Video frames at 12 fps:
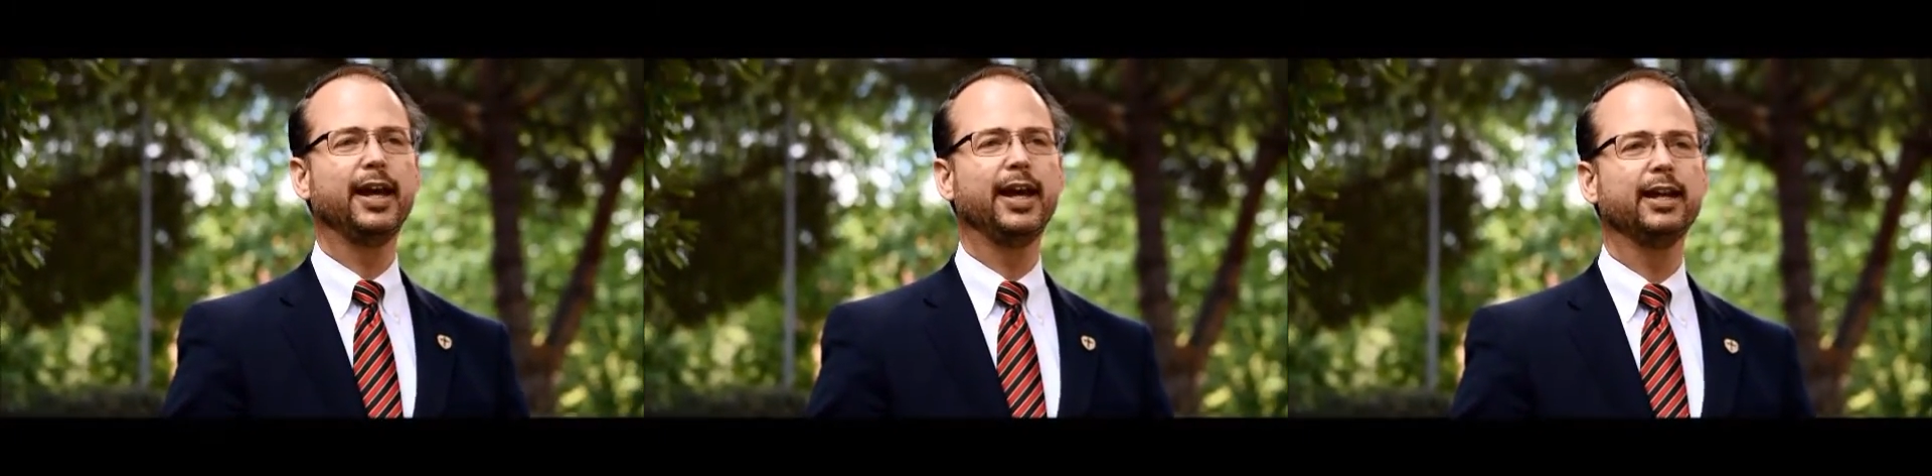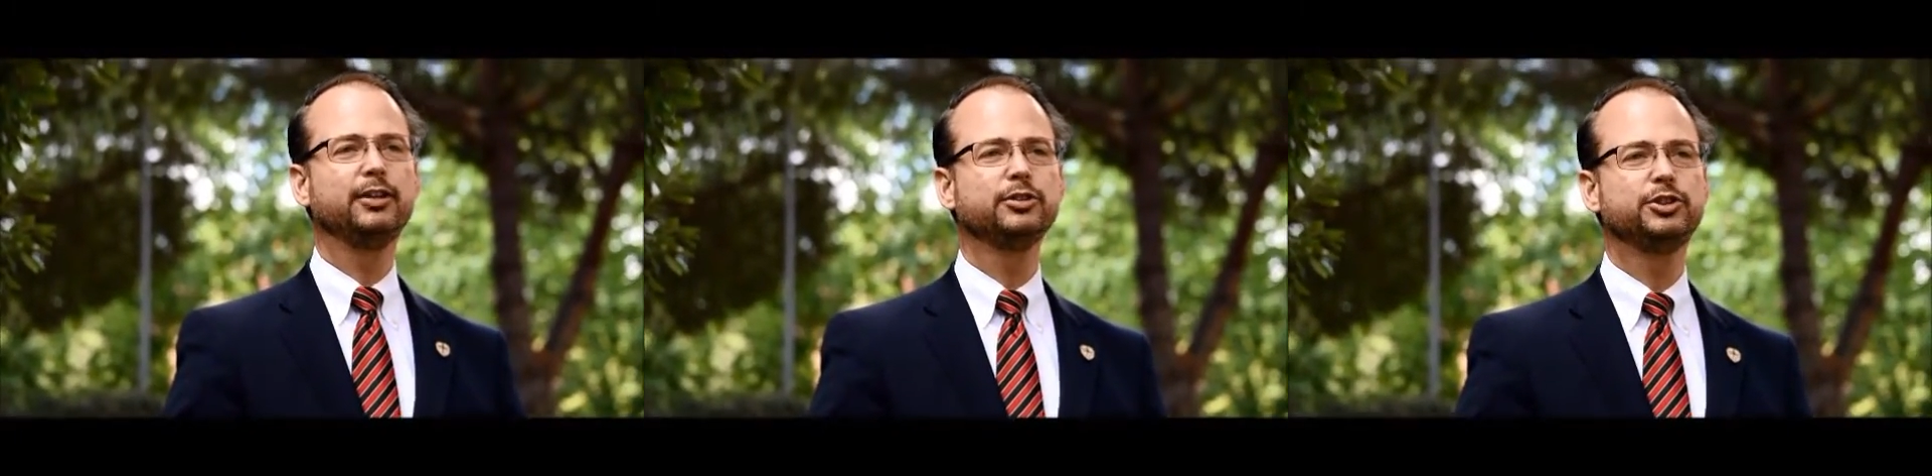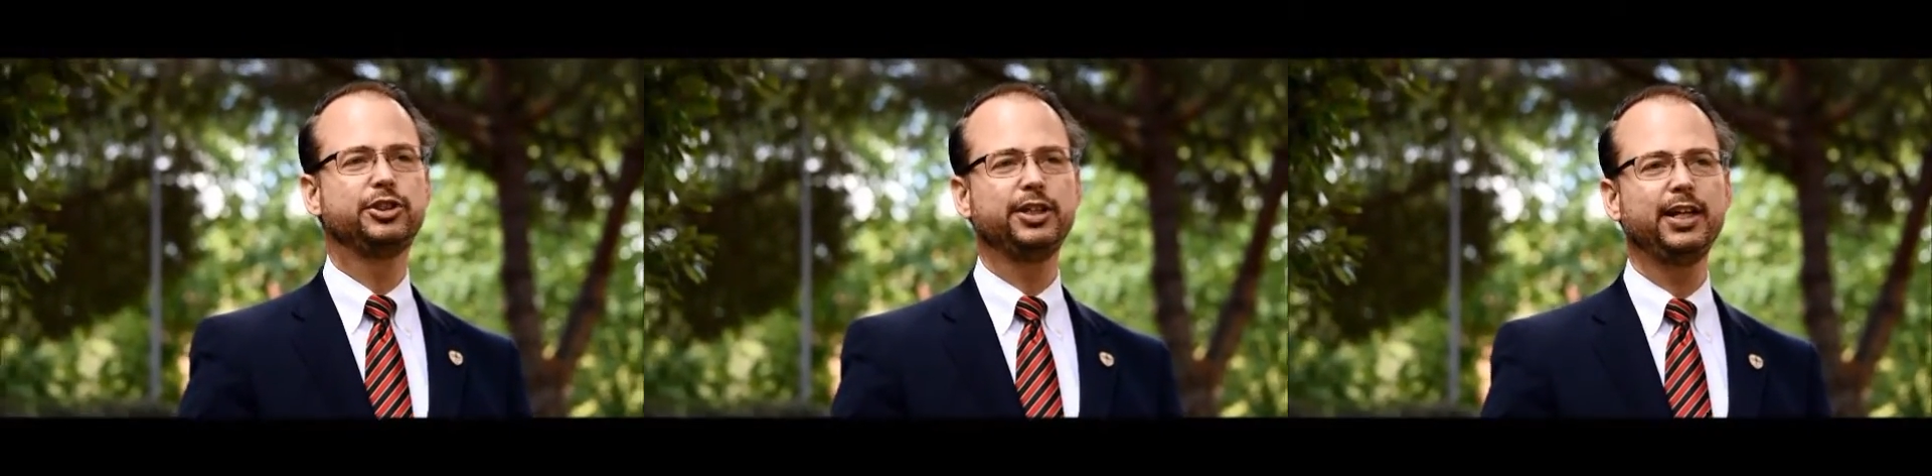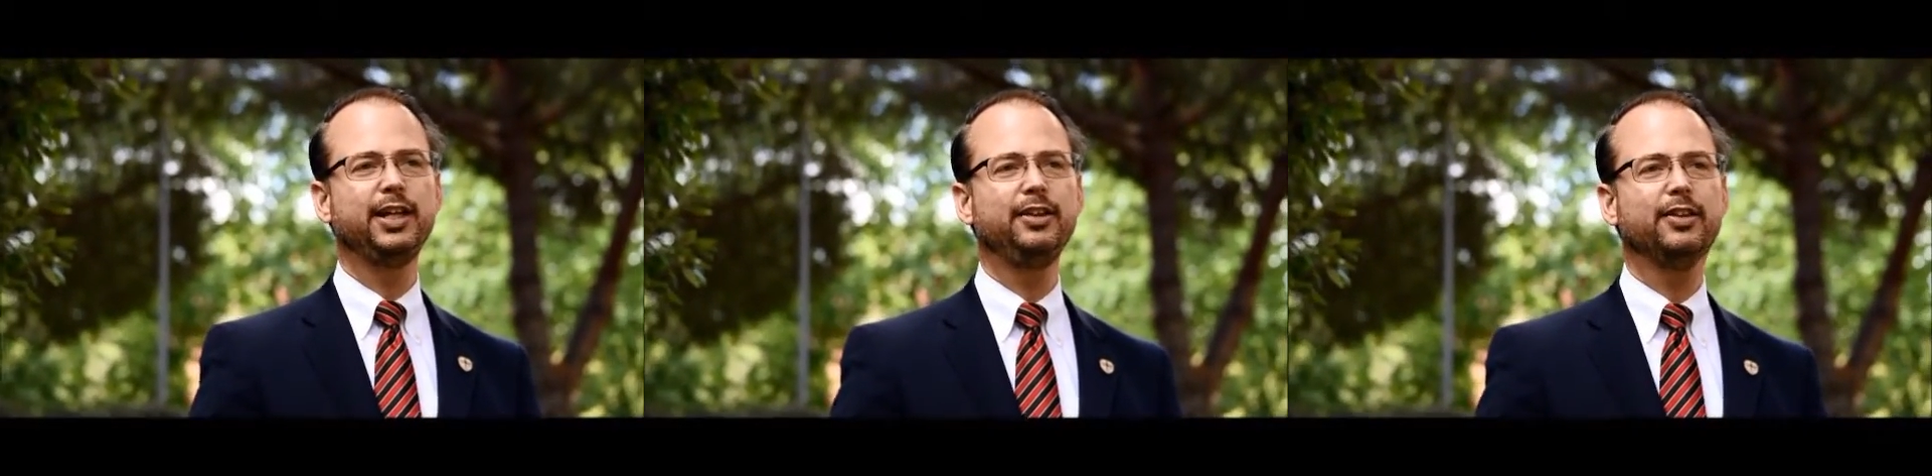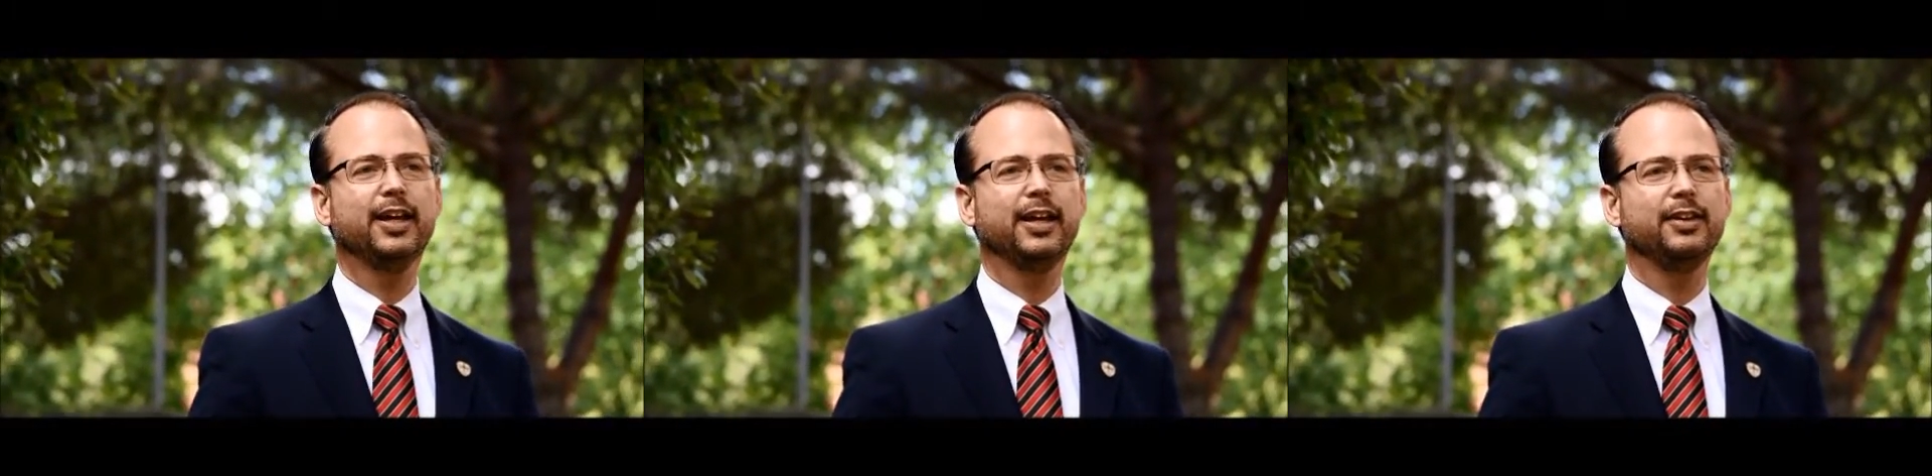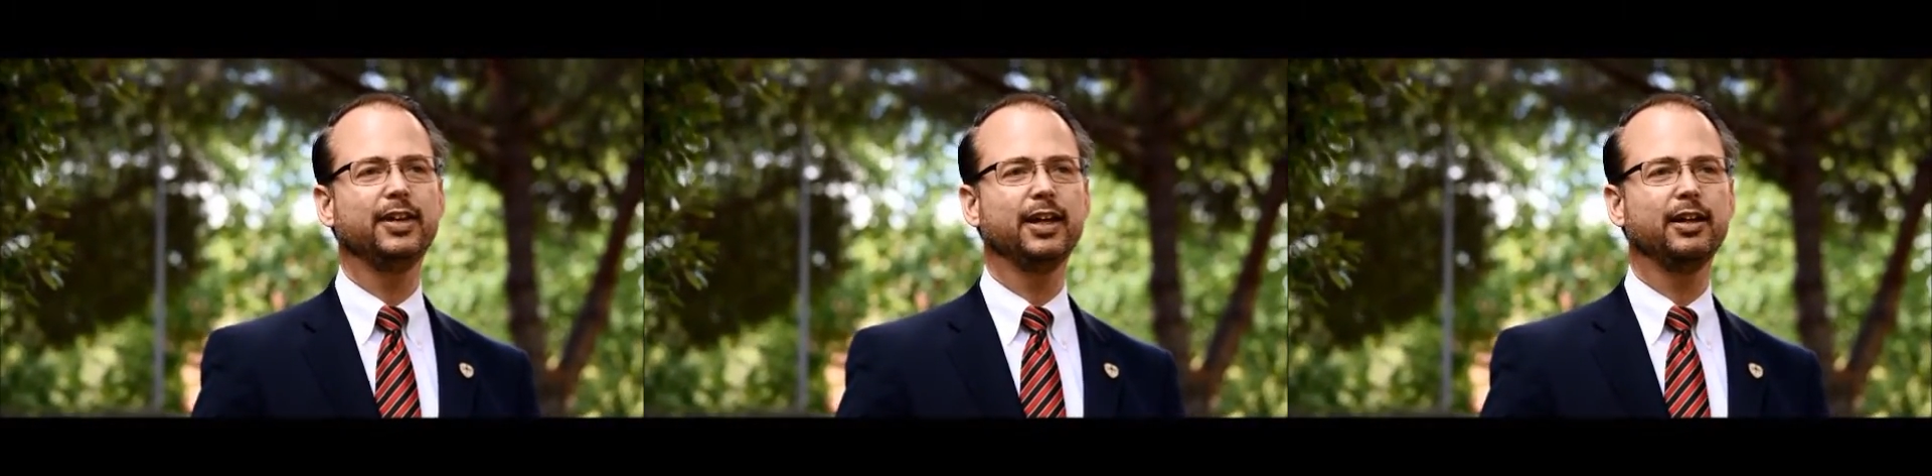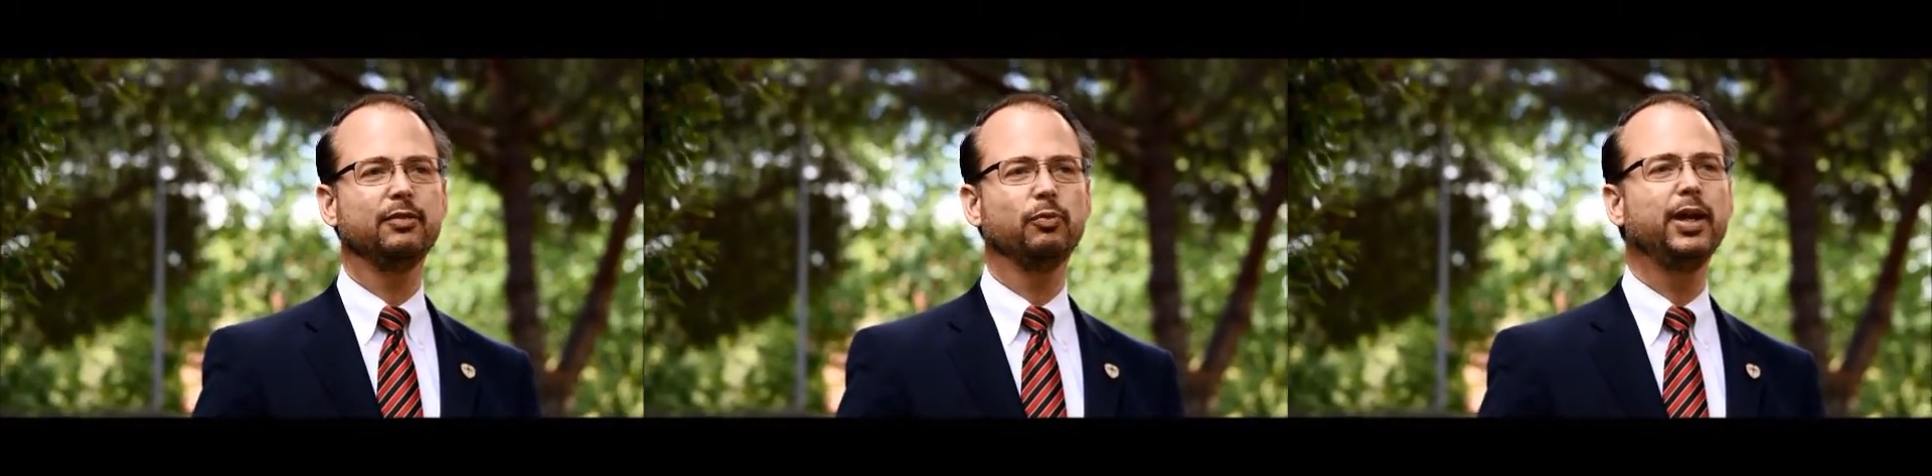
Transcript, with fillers: And to see that, that